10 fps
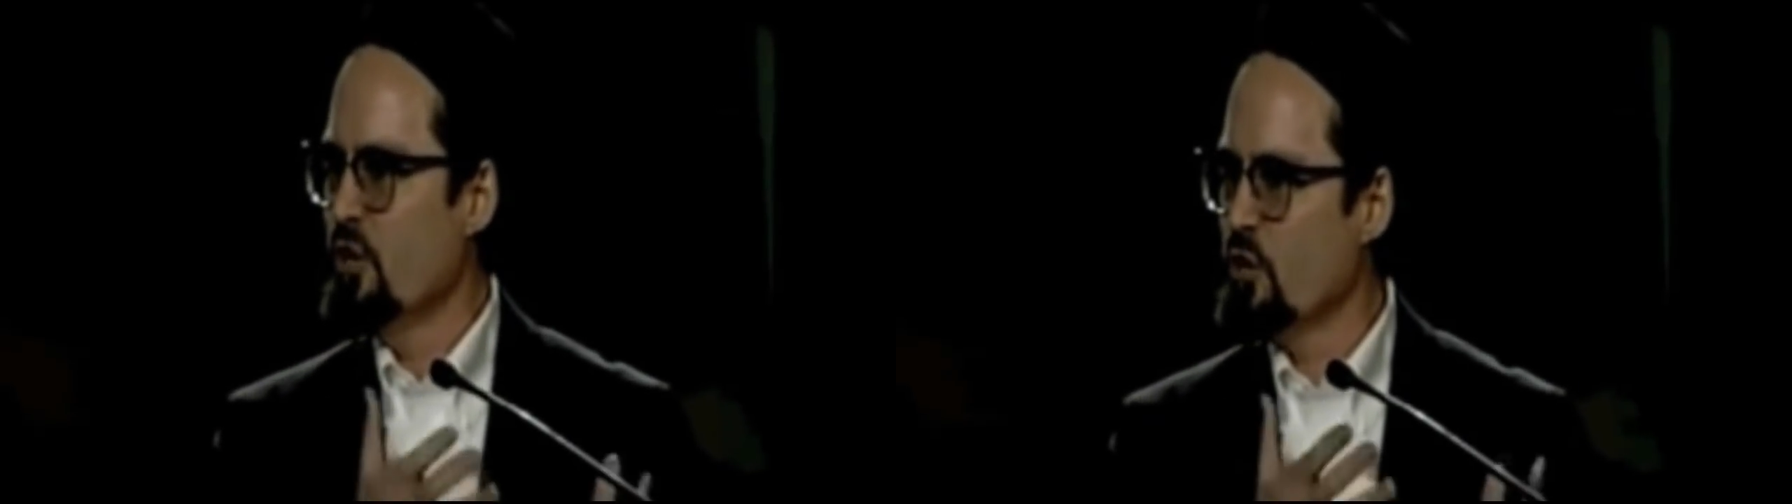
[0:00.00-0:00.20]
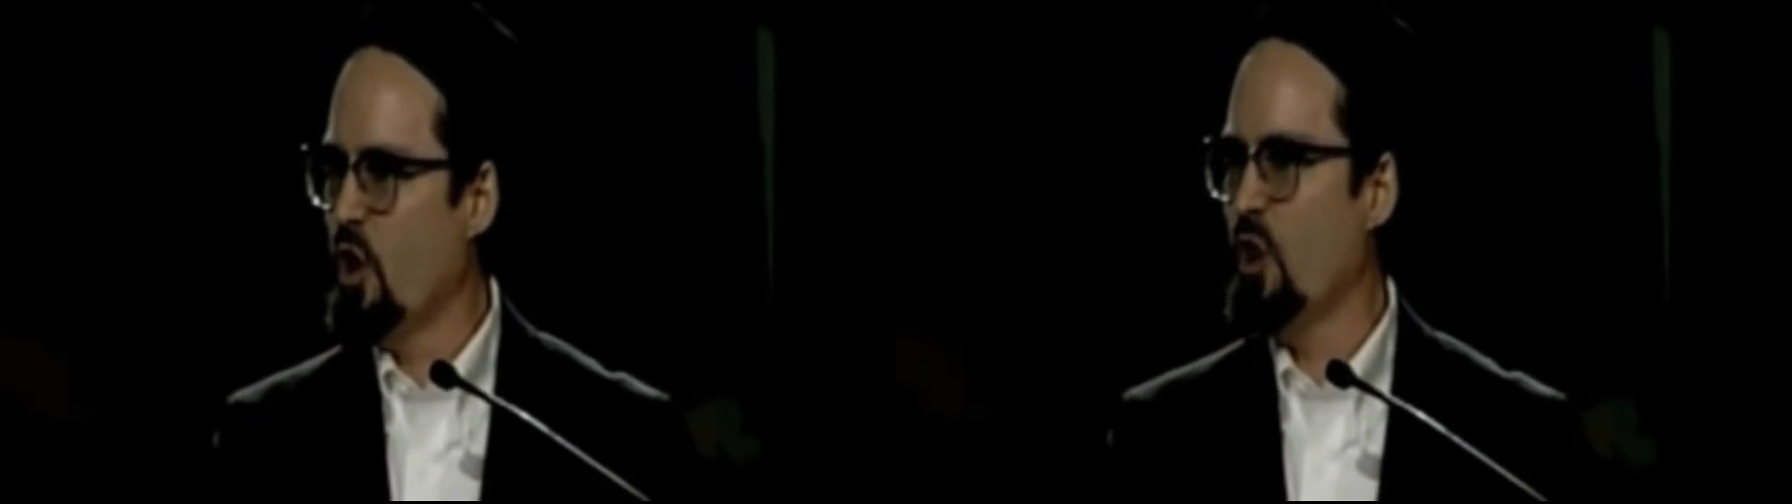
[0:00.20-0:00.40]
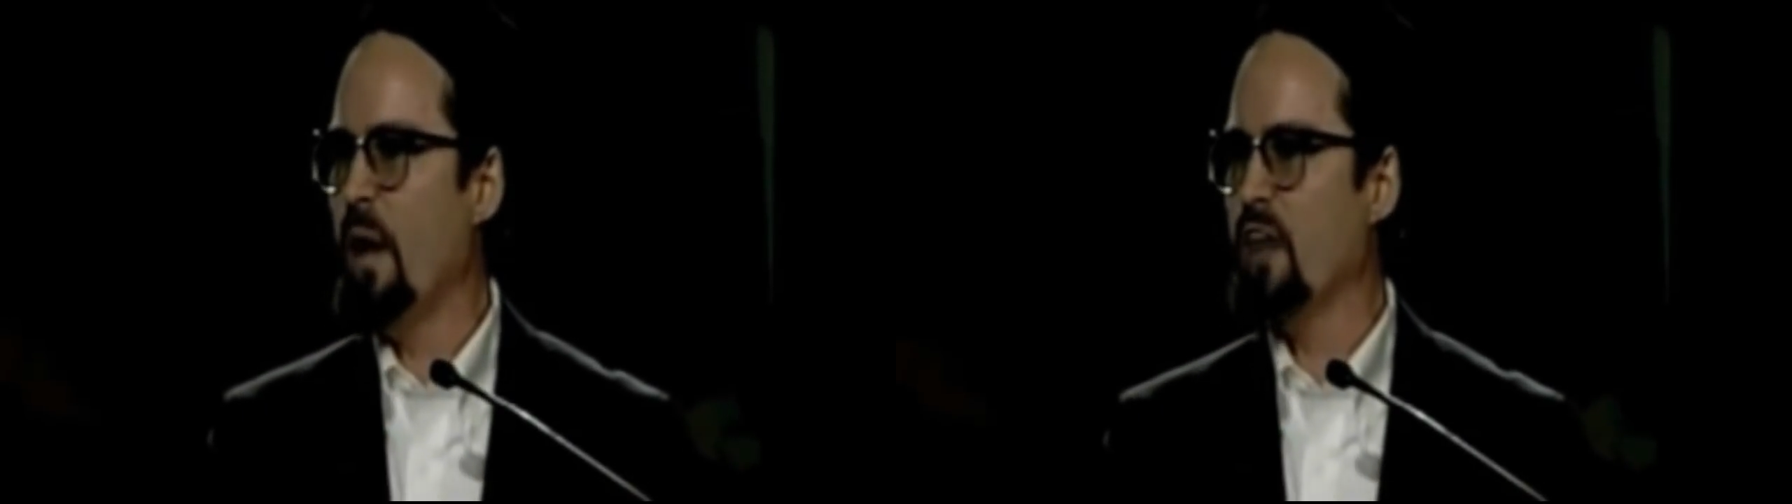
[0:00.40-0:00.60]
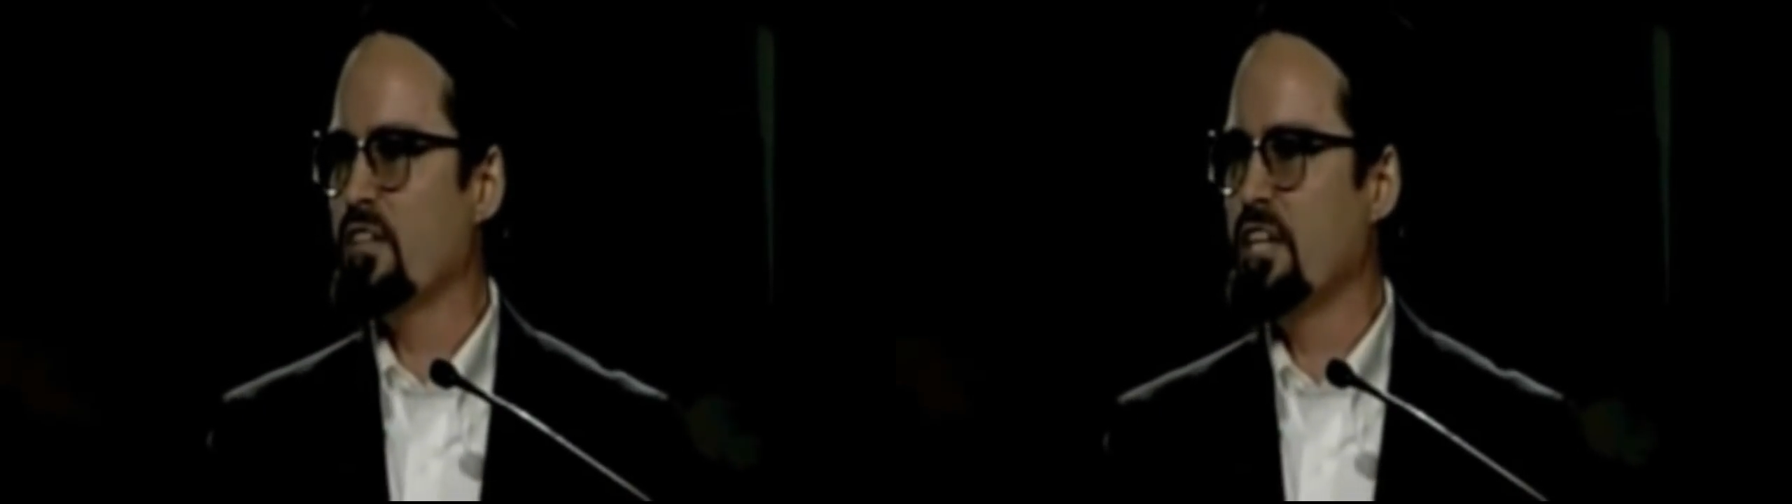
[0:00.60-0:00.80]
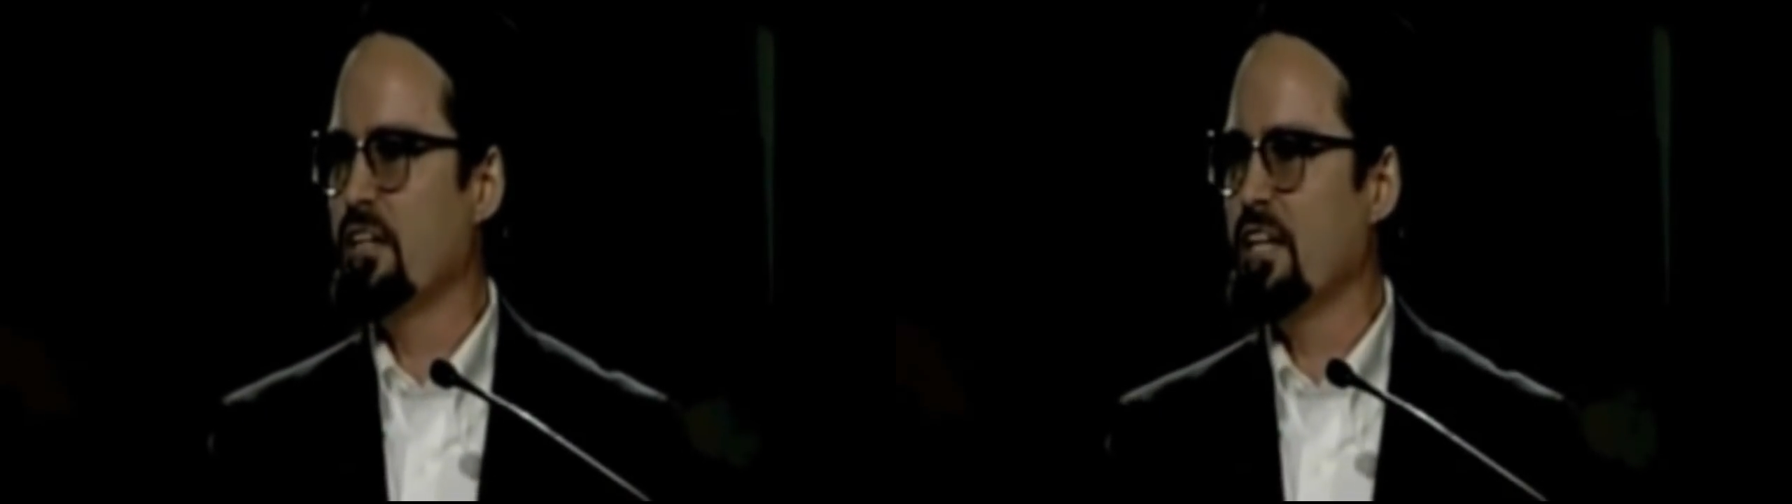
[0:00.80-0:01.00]
who go
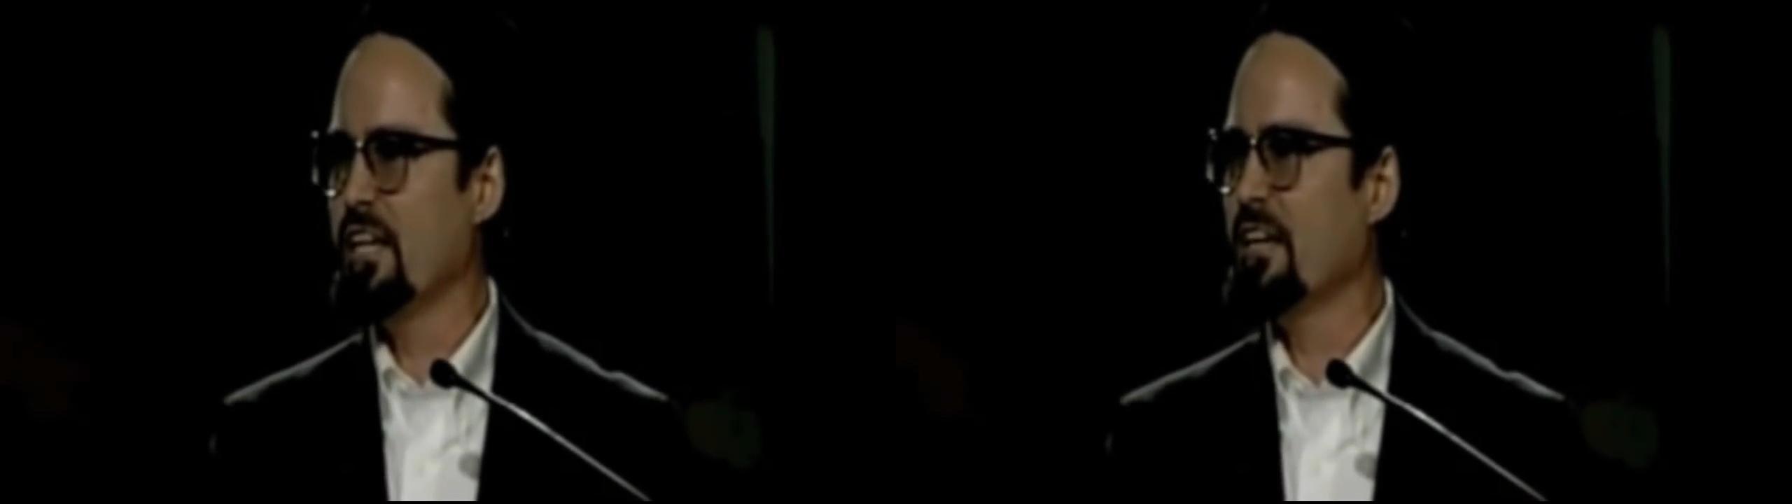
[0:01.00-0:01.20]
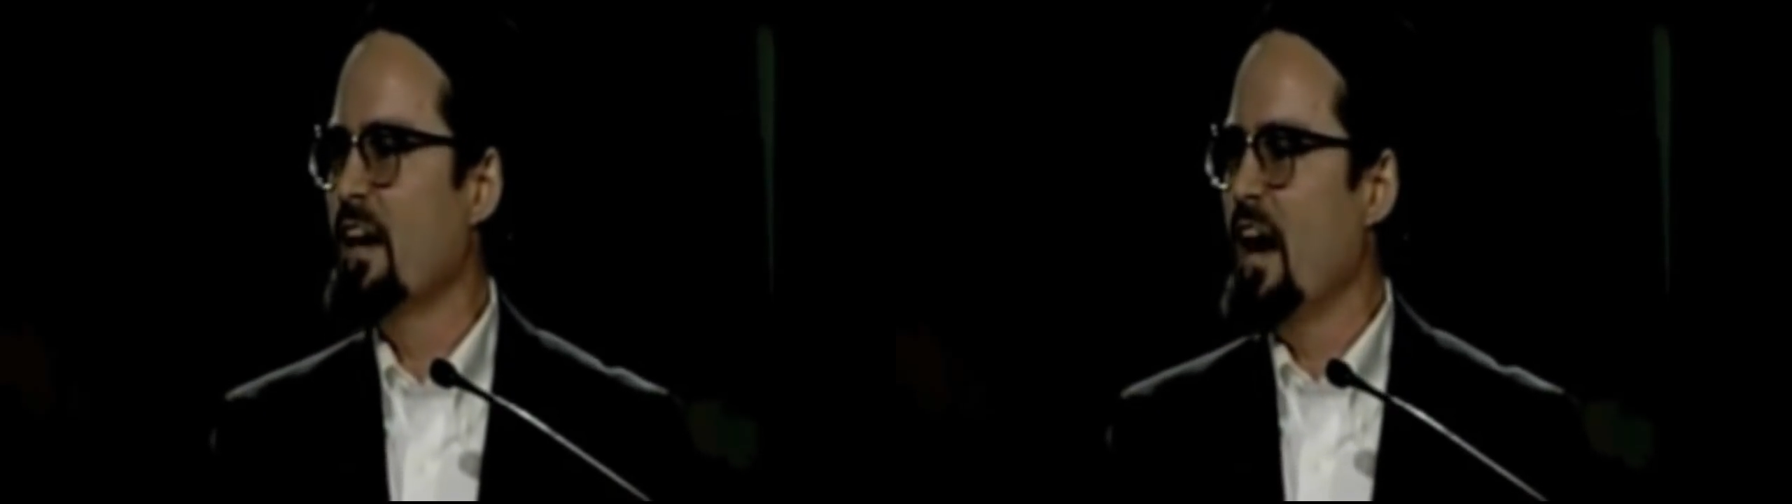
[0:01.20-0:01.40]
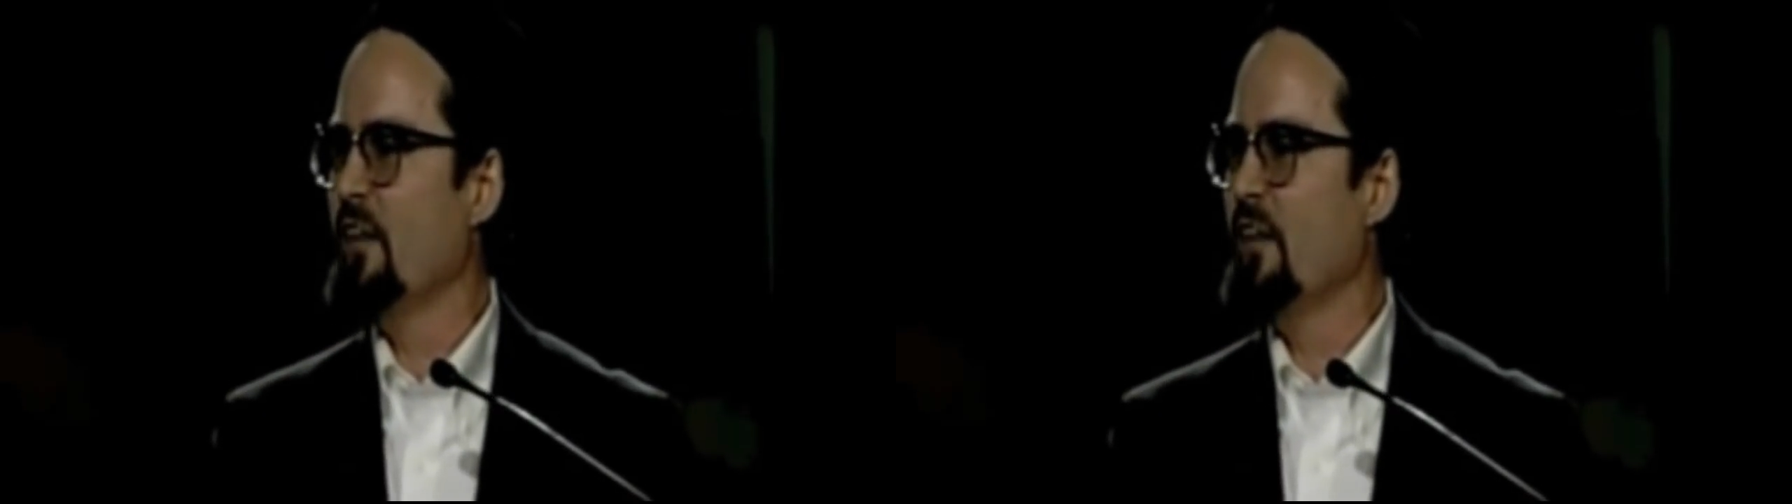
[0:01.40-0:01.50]
about killing